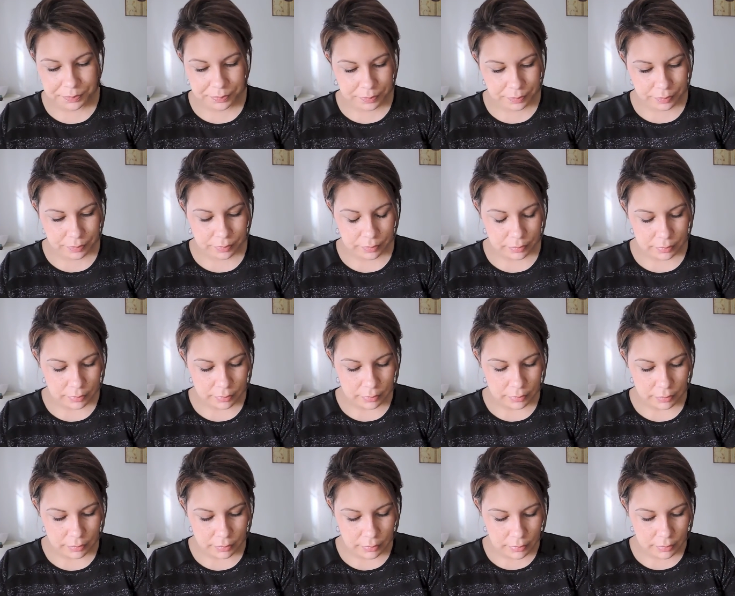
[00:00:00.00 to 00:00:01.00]

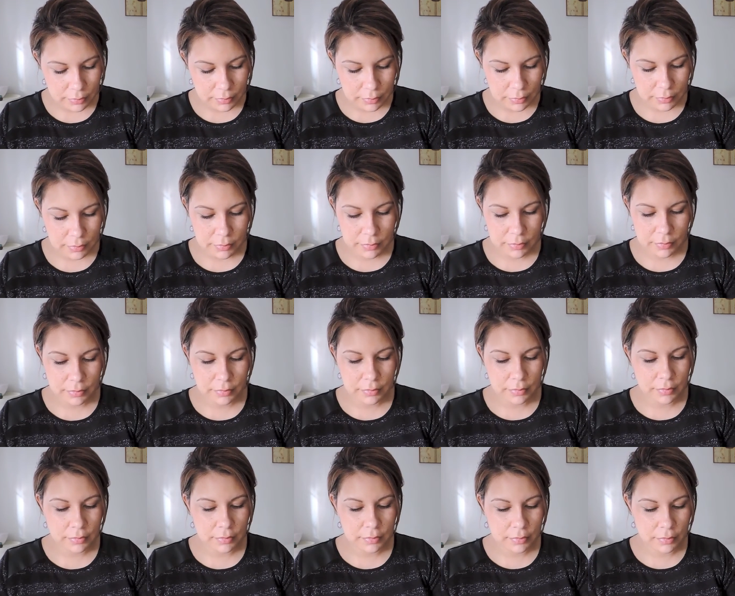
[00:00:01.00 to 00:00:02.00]

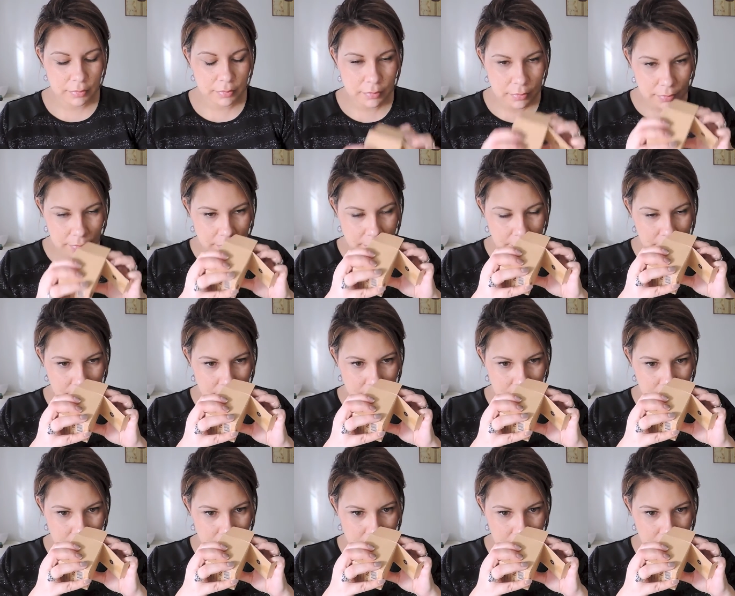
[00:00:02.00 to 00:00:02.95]
No one is speaking in this clip.